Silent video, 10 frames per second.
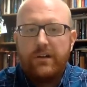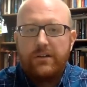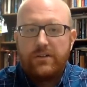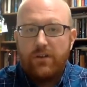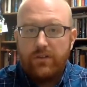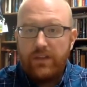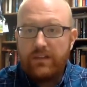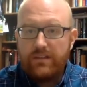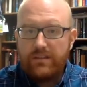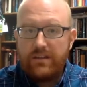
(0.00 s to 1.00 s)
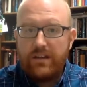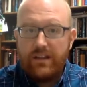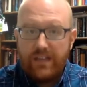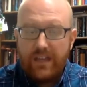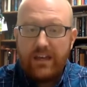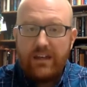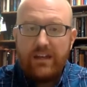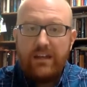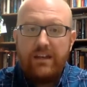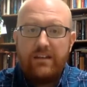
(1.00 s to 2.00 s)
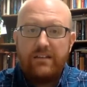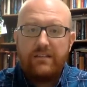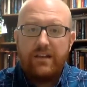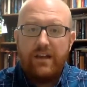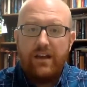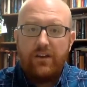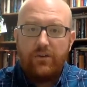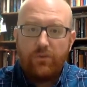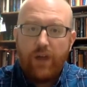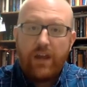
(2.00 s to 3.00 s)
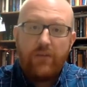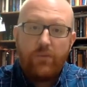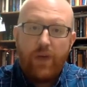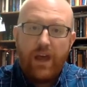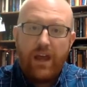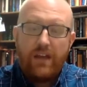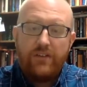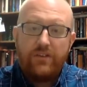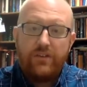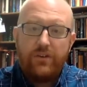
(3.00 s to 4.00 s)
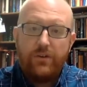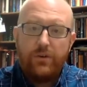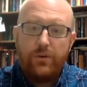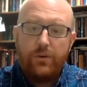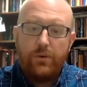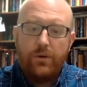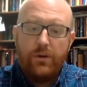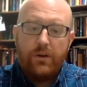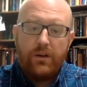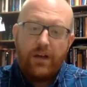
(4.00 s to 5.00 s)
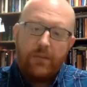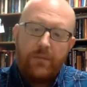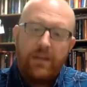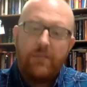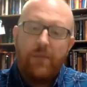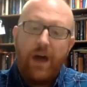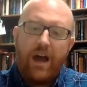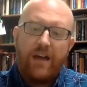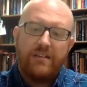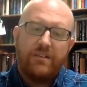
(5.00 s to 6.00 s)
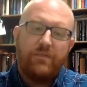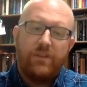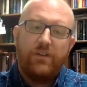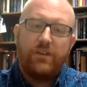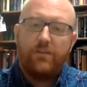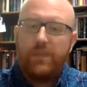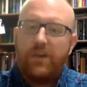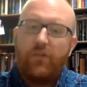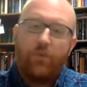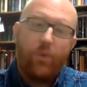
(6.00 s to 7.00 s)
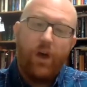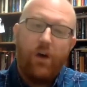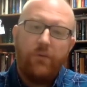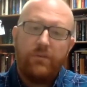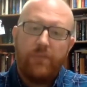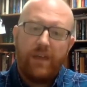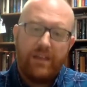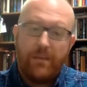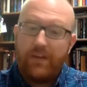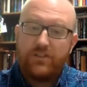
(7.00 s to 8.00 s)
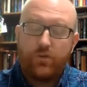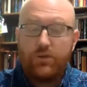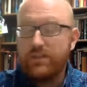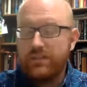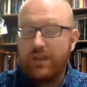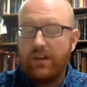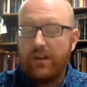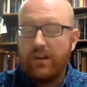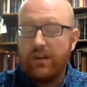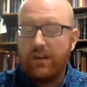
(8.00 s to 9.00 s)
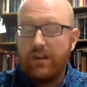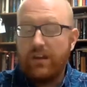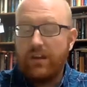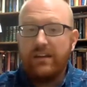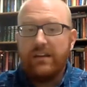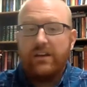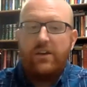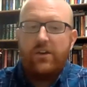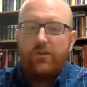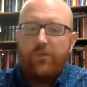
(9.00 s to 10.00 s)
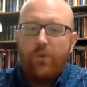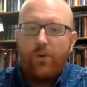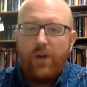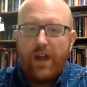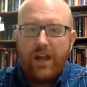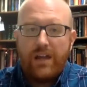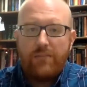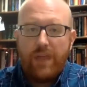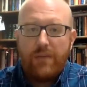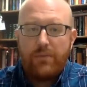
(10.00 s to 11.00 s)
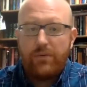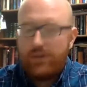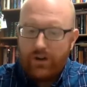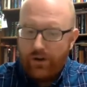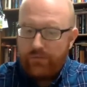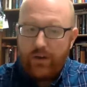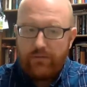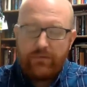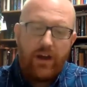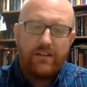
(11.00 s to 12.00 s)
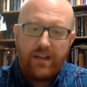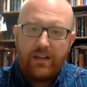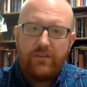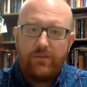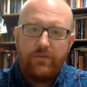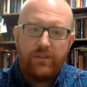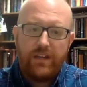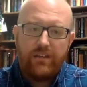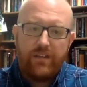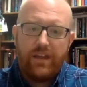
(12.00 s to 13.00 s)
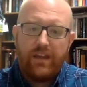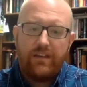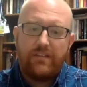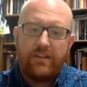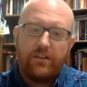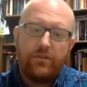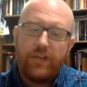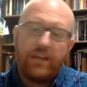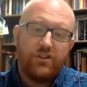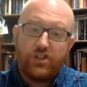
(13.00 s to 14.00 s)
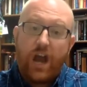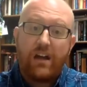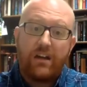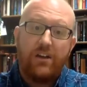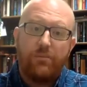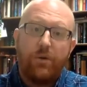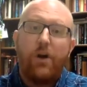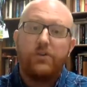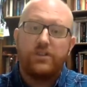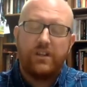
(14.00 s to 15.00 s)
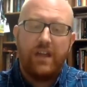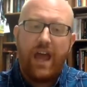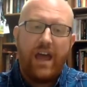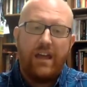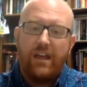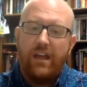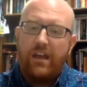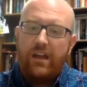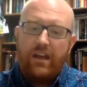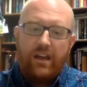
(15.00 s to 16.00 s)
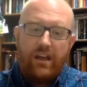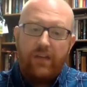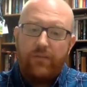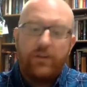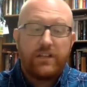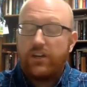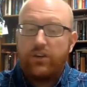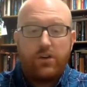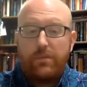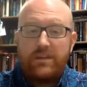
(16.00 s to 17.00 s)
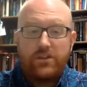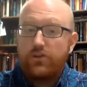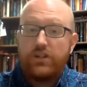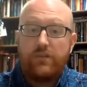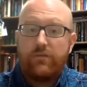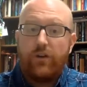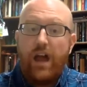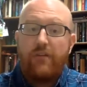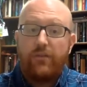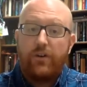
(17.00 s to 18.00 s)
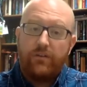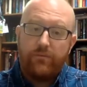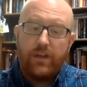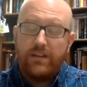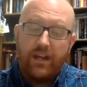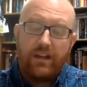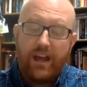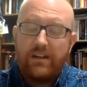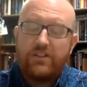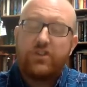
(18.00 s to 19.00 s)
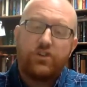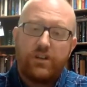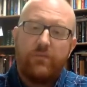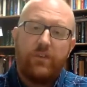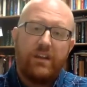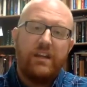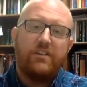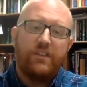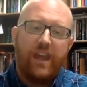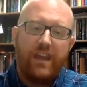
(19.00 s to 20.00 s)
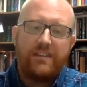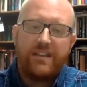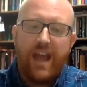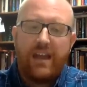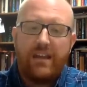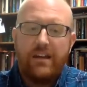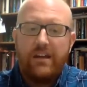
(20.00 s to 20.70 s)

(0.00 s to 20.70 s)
So this, again, is a great way to kind of minimize the feeling of being overwhelmed by the amount of sources that you have to find for a paper. If you have to find 10 to 15 things and you take a shotgun approach to that, it feels like you could be searching forever and kind of searching for the needle in the haystack.